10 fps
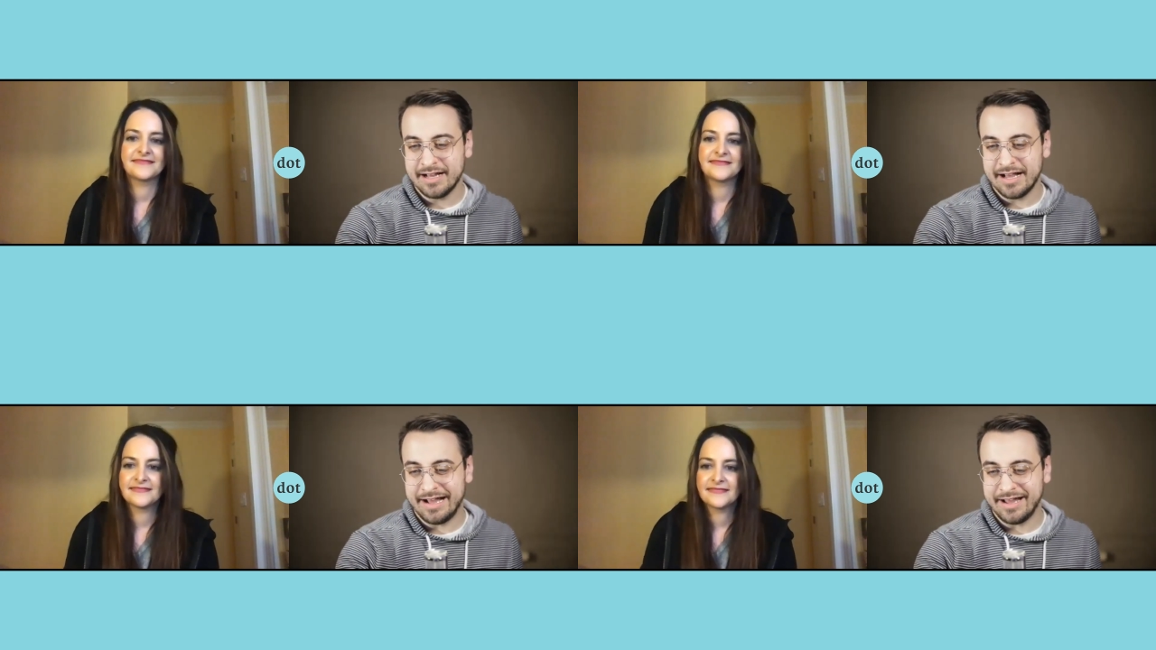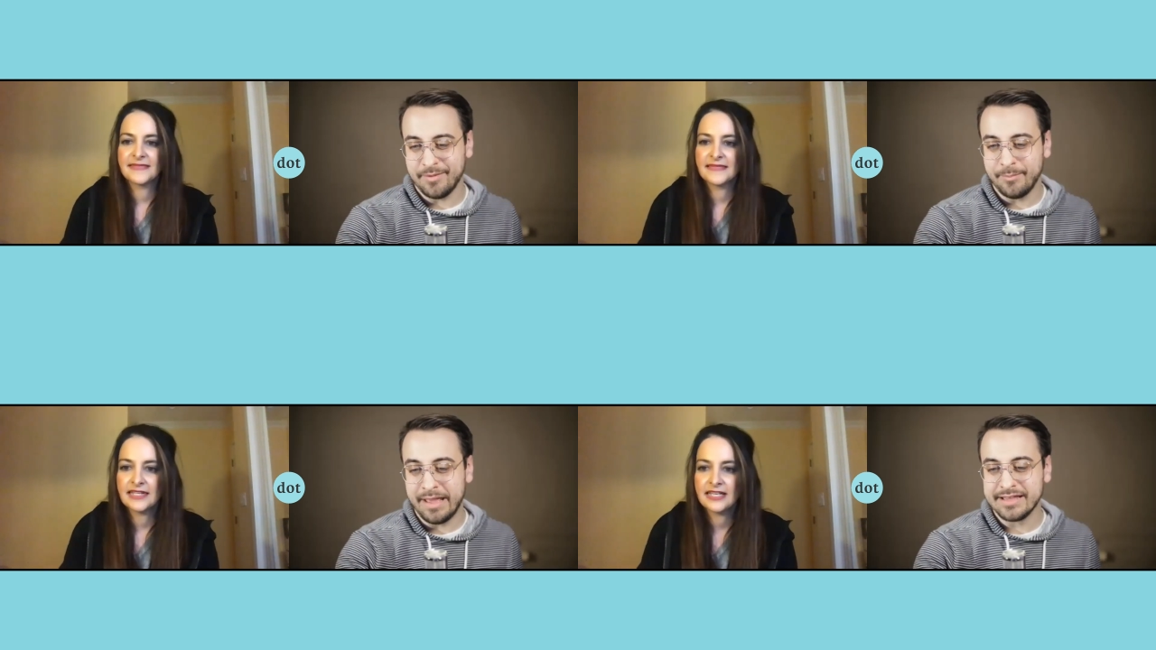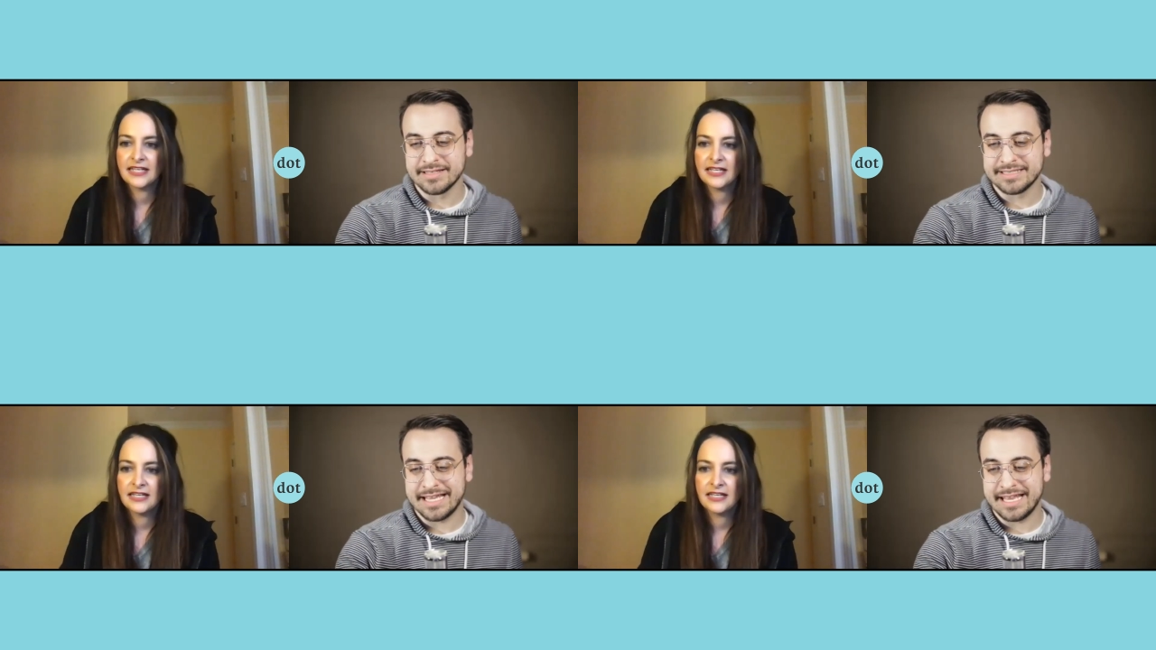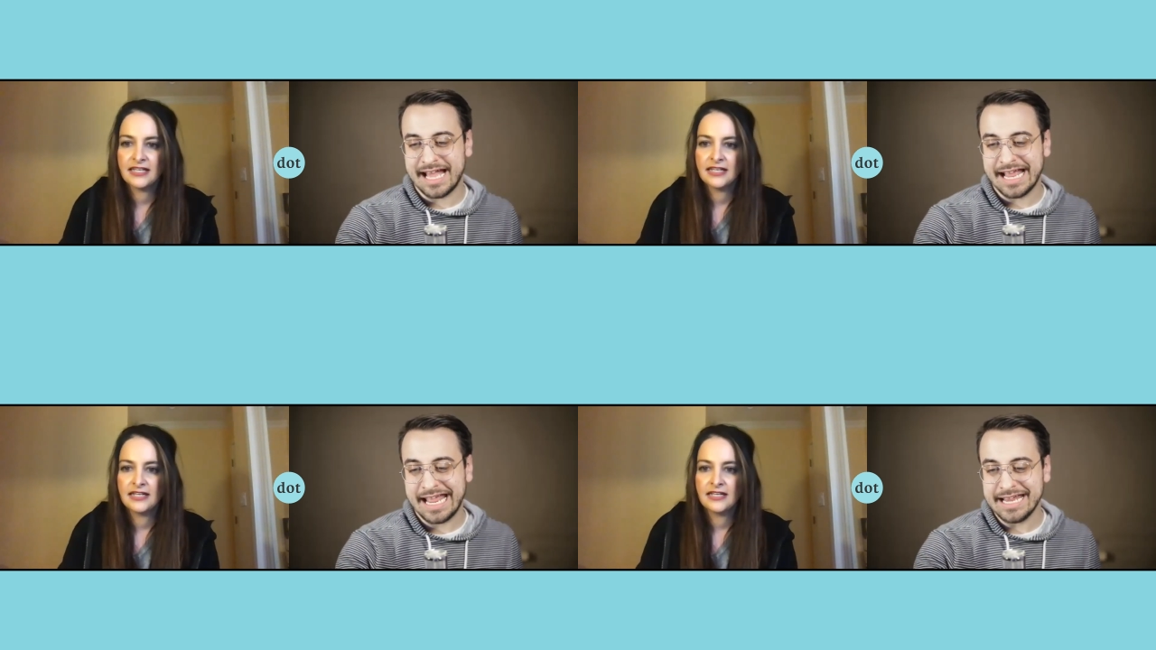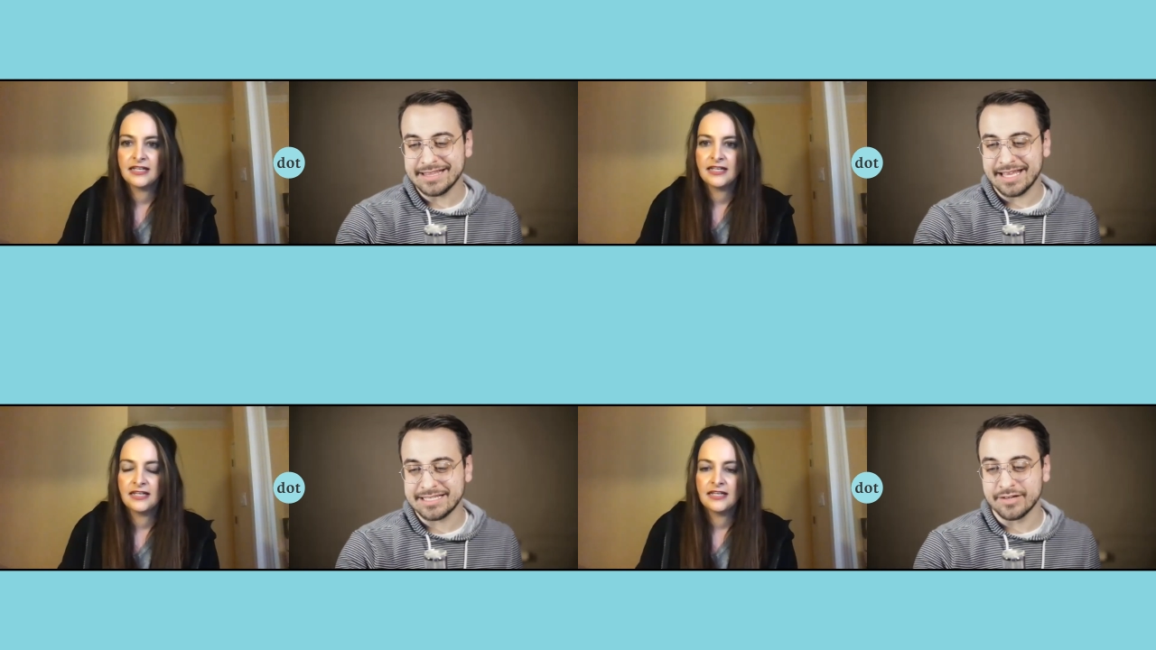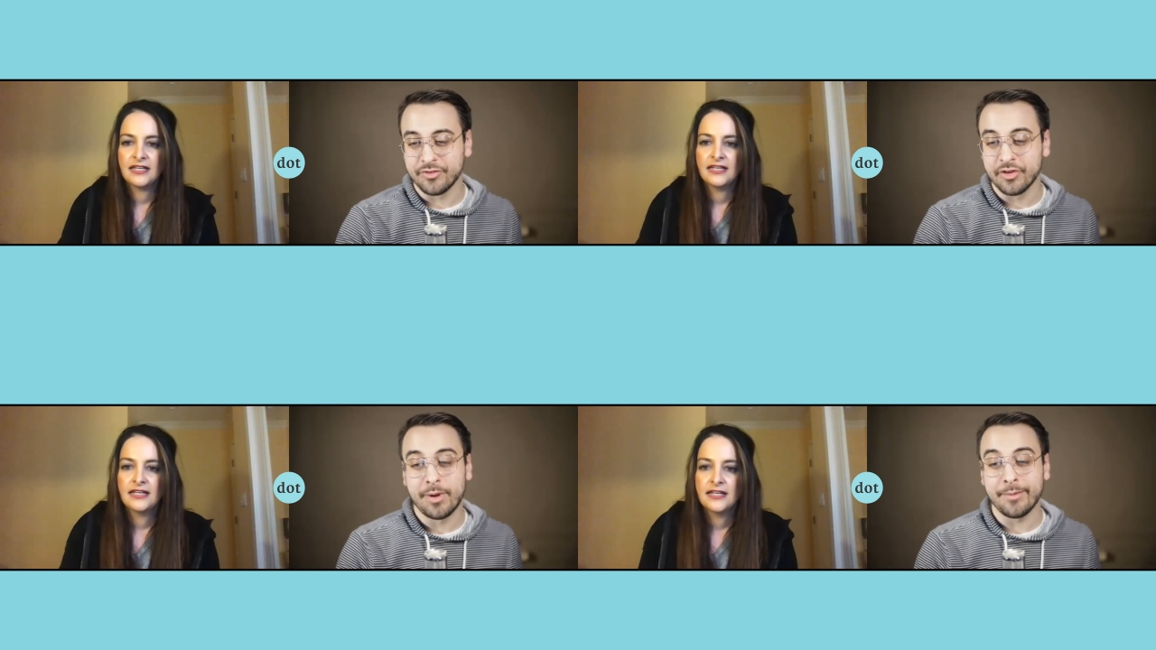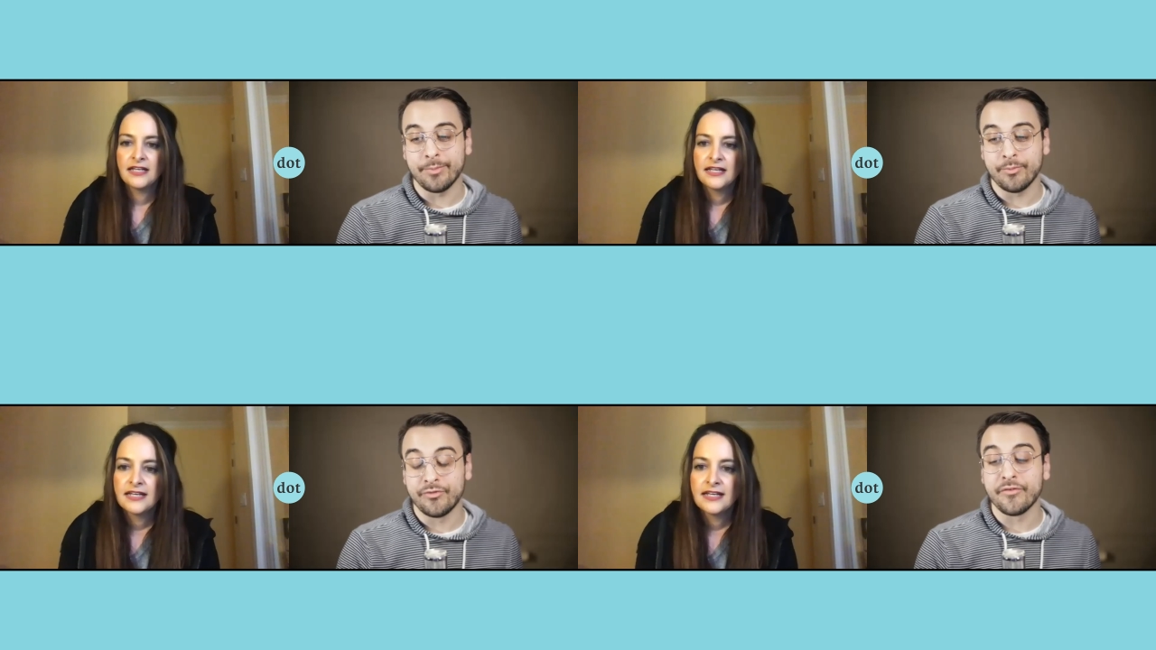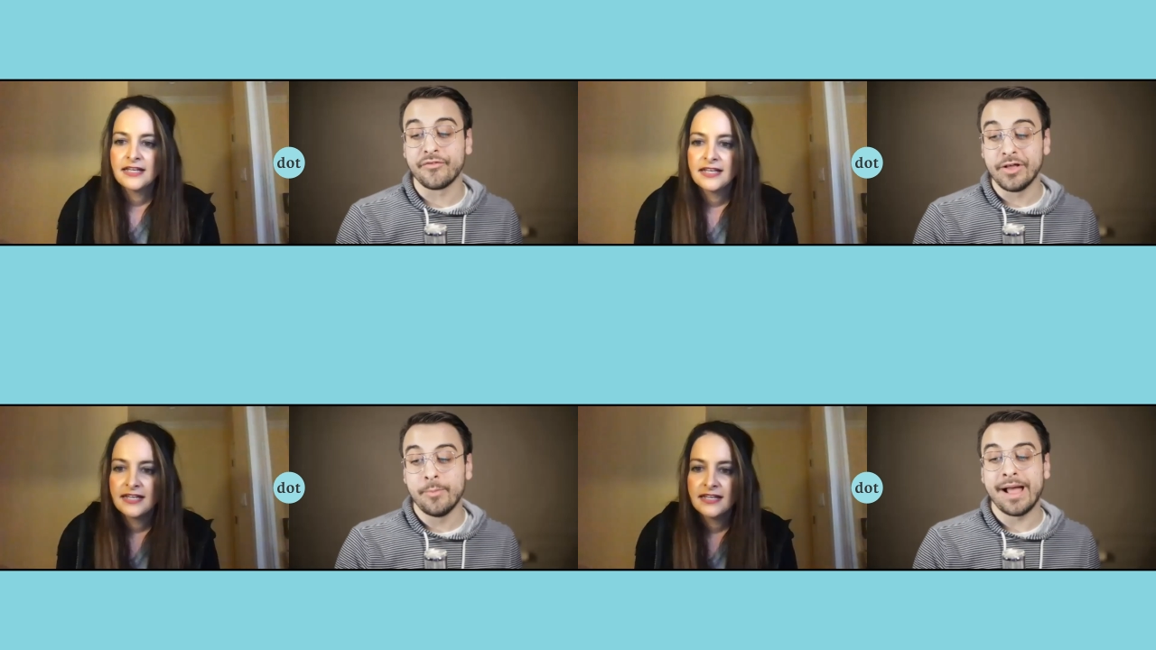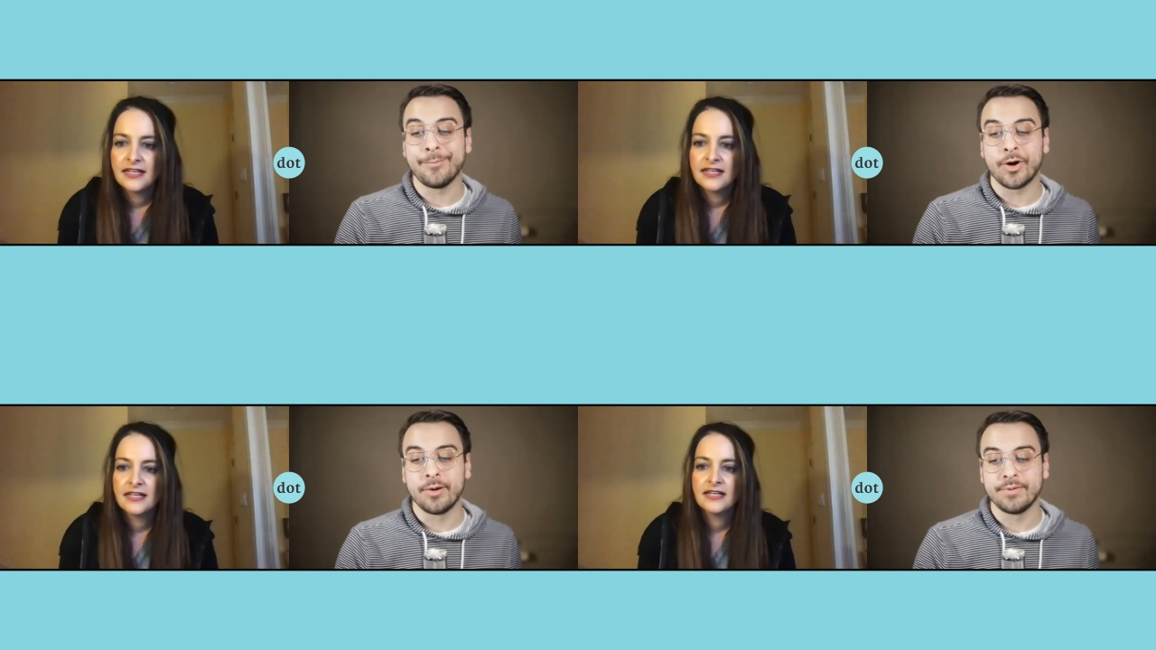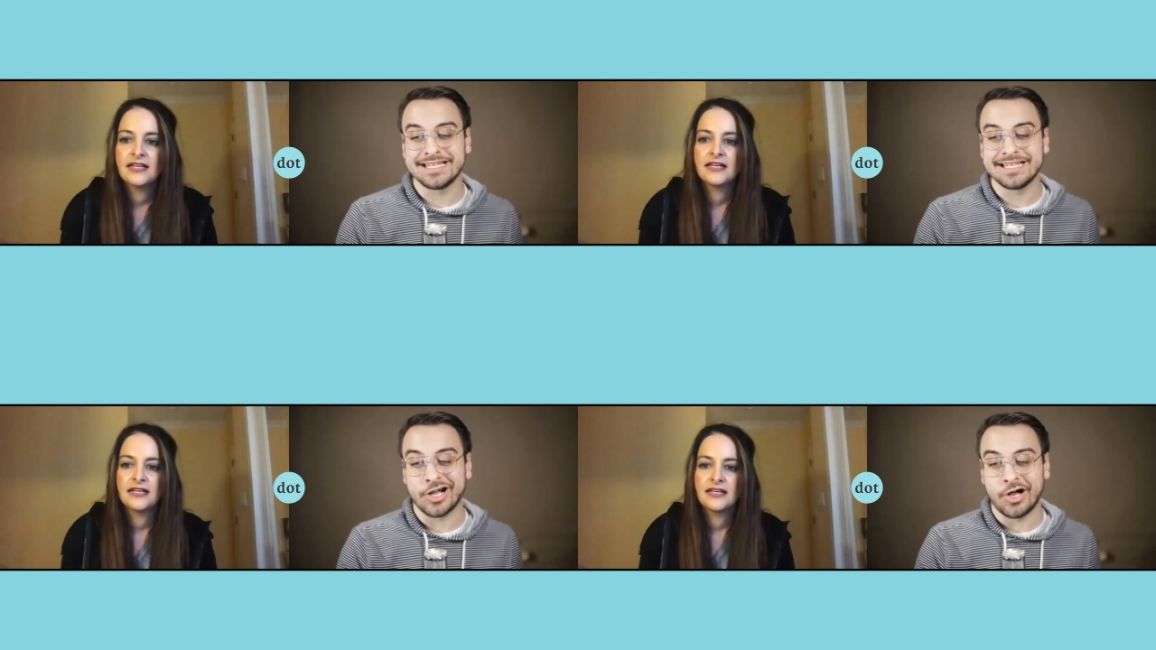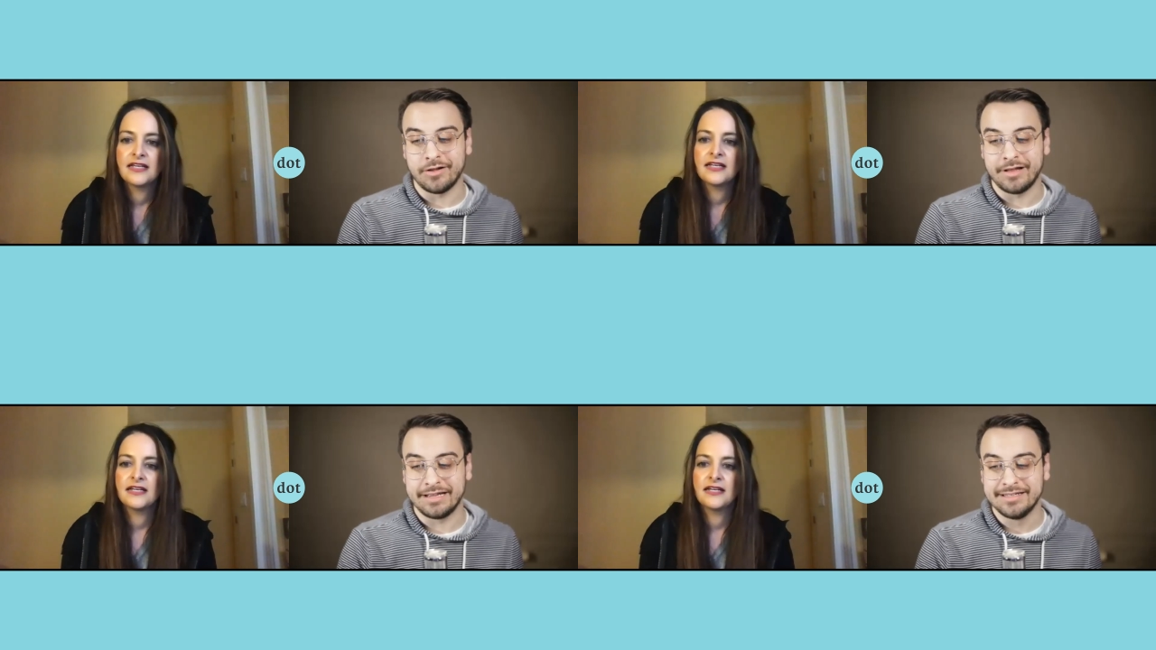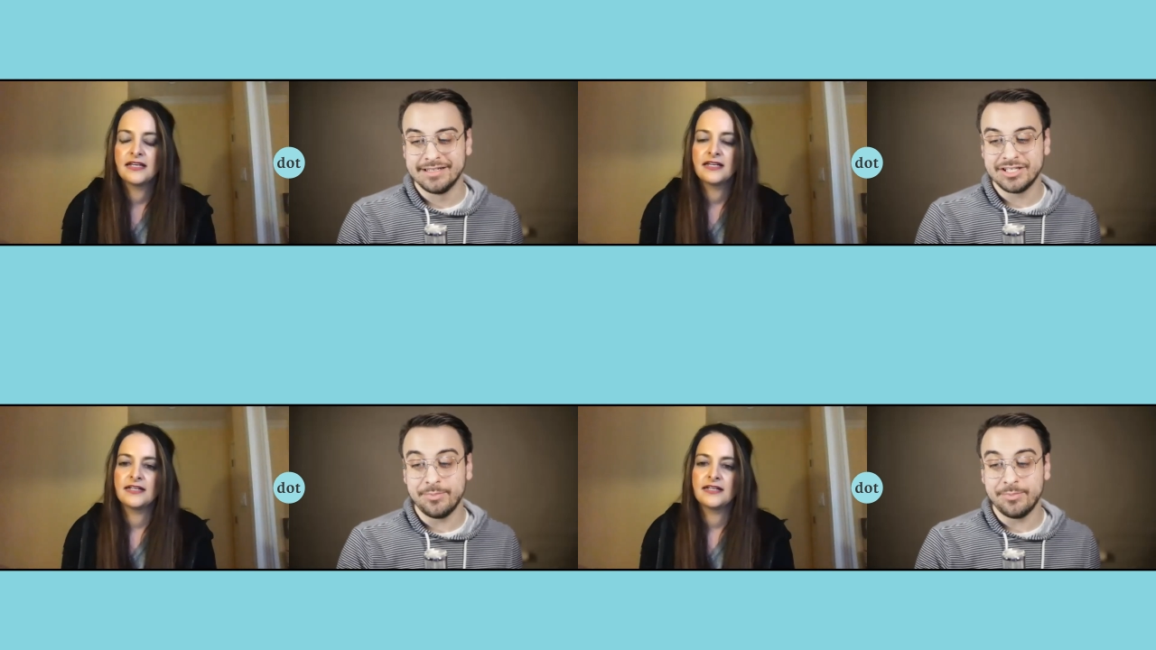Speaker 1: Uh, Mason said, "I hate that to fill my fulfill my purpose and calling